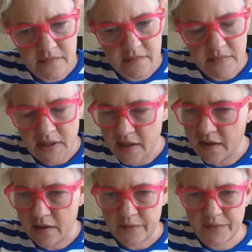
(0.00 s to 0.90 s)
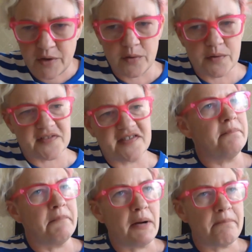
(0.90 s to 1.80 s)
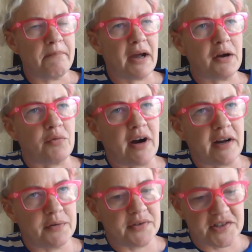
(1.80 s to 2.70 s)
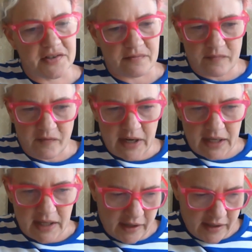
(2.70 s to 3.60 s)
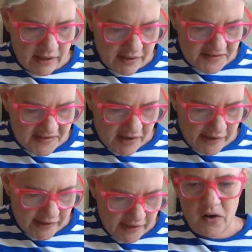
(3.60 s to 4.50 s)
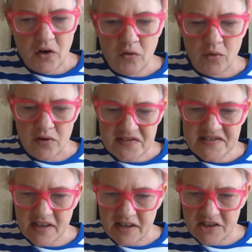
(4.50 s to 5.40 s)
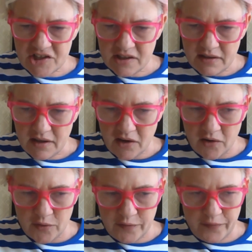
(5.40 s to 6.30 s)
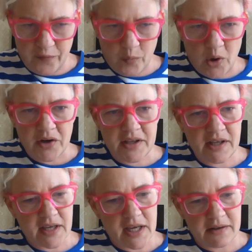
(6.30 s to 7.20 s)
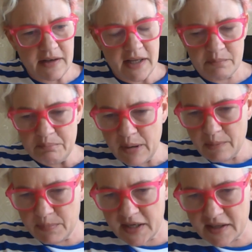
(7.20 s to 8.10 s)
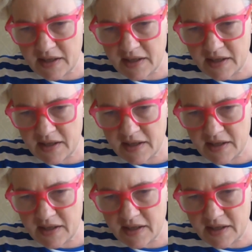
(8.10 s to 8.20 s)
Yeah, of course. My background really is a cross section of working in, in public